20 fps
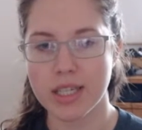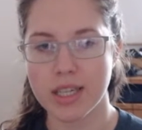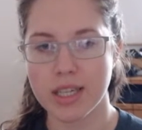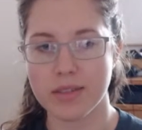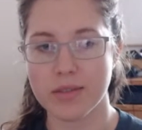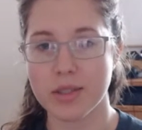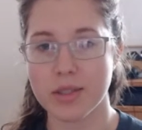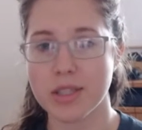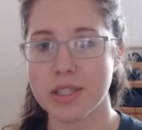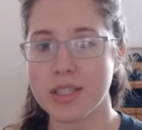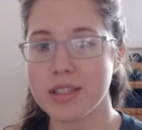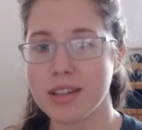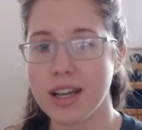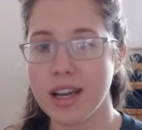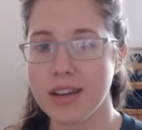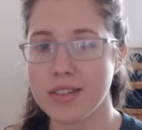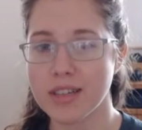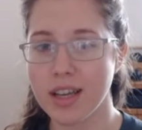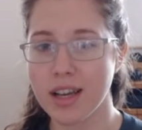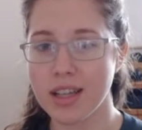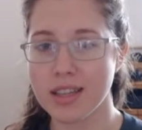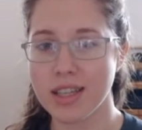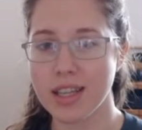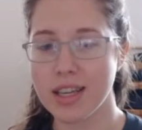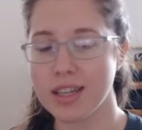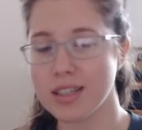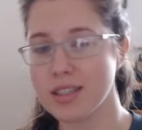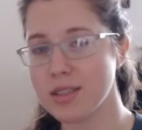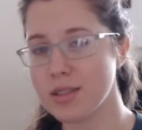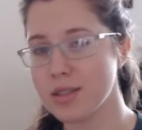If you still haven't gotten
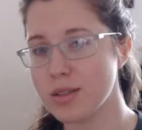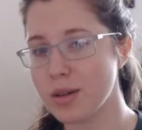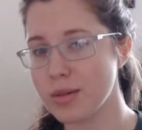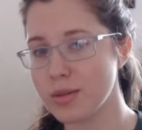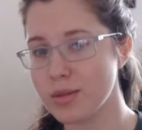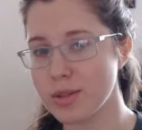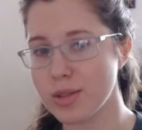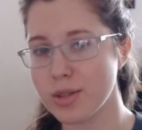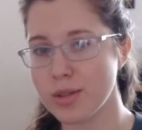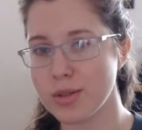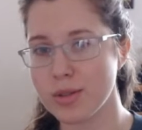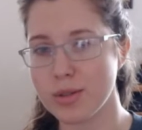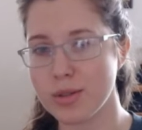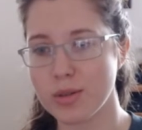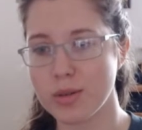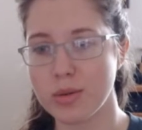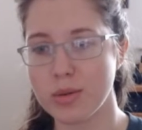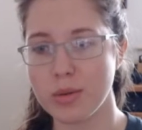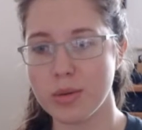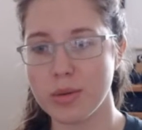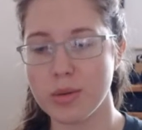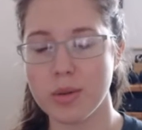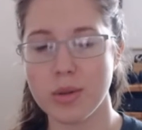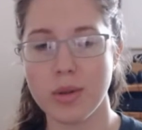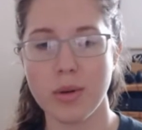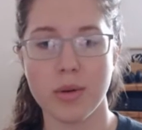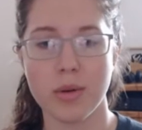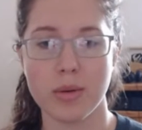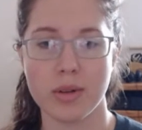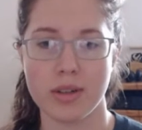that, go to school
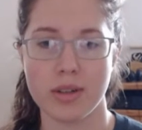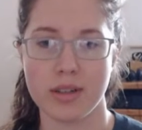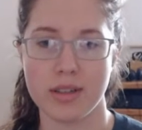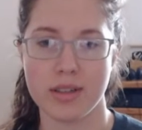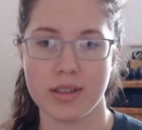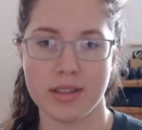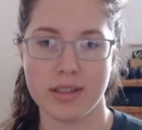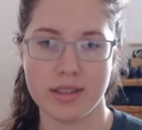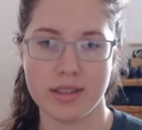or